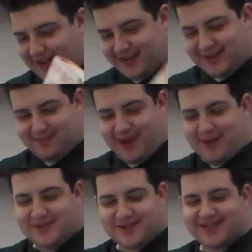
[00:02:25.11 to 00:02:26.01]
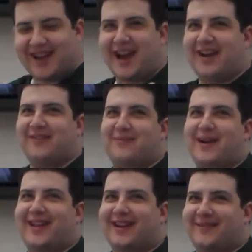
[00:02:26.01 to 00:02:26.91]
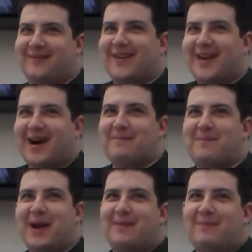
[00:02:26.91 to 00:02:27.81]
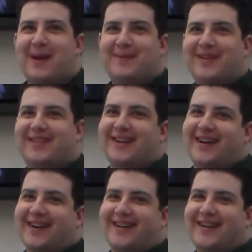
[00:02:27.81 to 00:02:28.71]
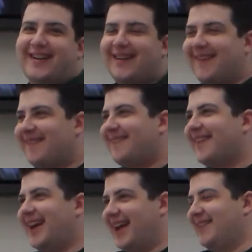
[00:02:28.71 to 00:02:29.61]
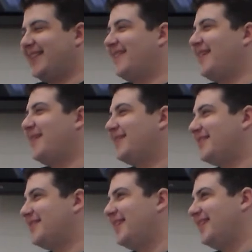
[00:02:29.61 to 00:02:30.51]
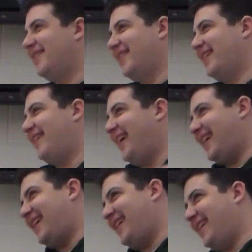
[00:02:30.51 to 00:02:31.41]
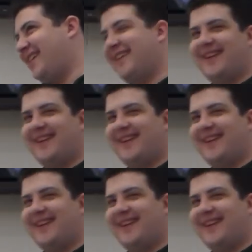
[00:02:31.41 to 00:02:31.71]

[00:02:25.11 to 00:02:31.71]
Like, somehow I was saved by like a, a big baby duck. And every time I went to squeeze, he went, Creaky!